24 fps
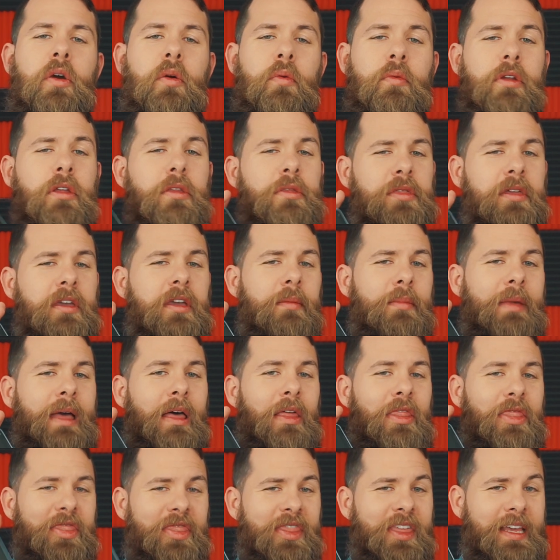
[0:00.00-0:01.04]
When you think
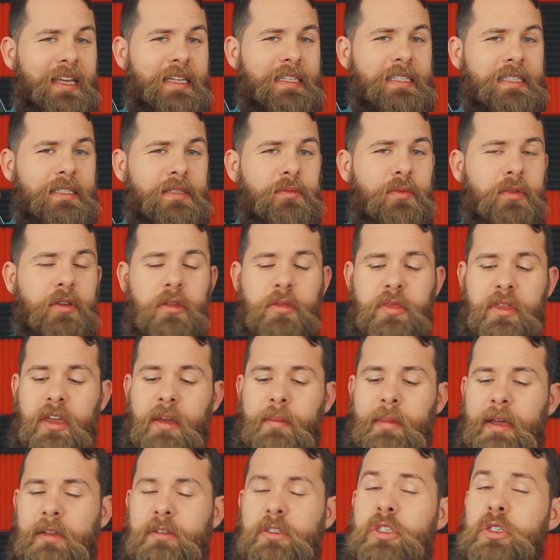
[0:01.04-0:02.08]
about this, when you think
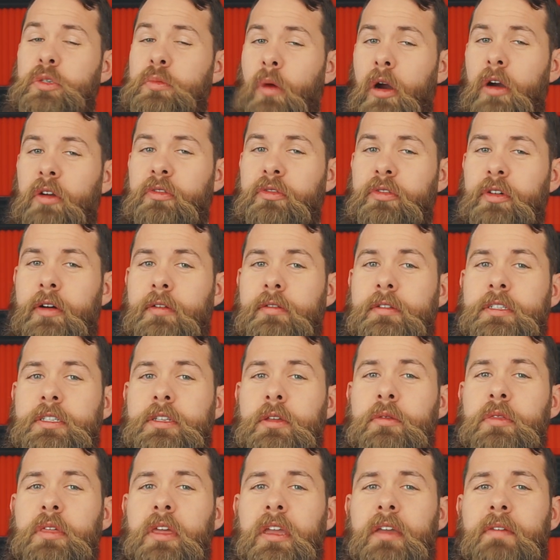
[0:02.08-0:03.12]
about smartphones, do
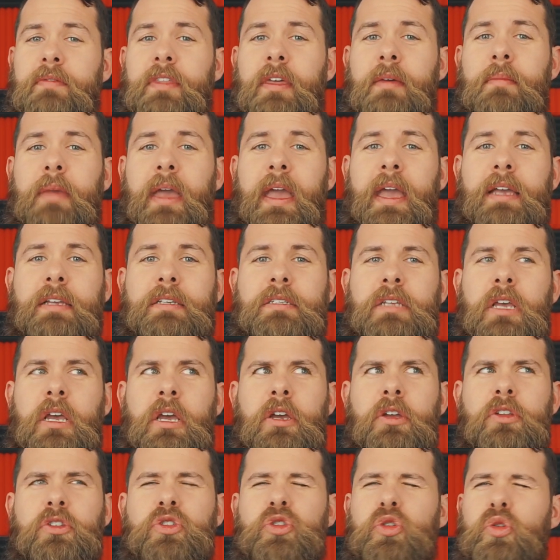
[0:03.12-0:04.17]
you think of them as
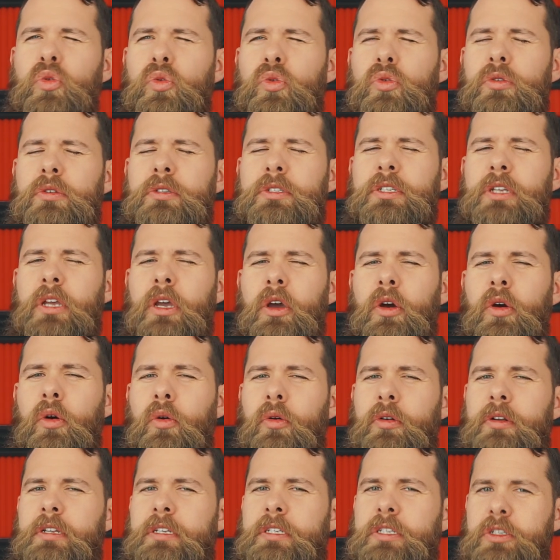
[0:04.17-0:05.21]
tools
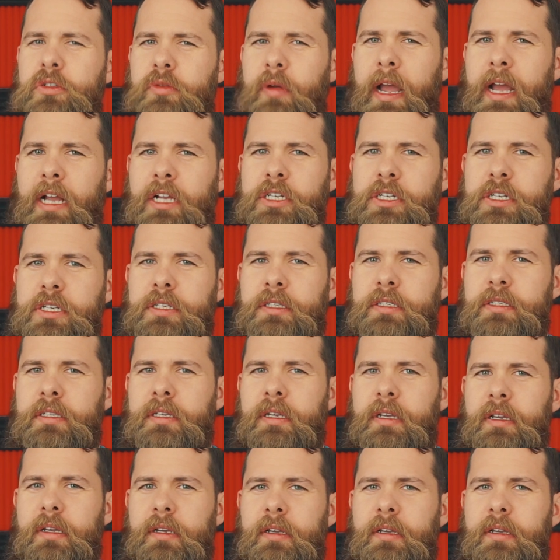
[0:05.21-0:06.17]
or distractions?